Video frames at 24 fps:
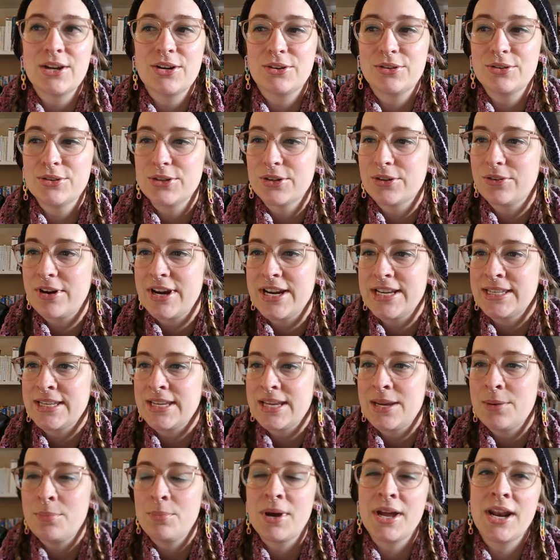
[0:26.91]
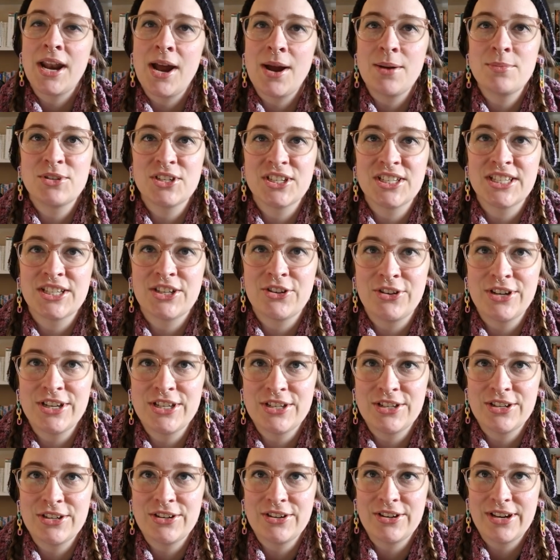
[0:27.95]
go too crazy, but I'm just
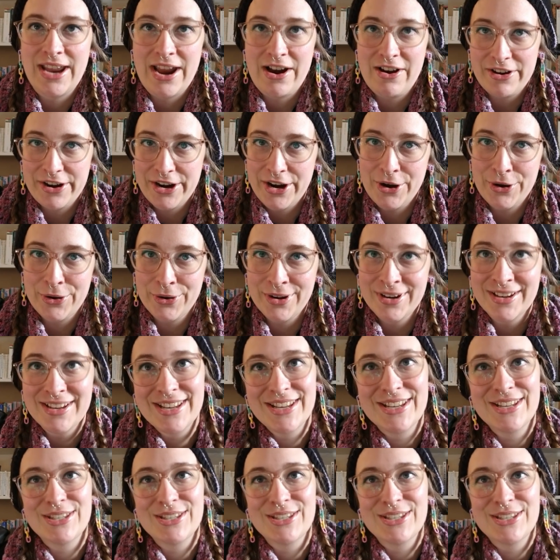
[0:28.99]
going to carry on.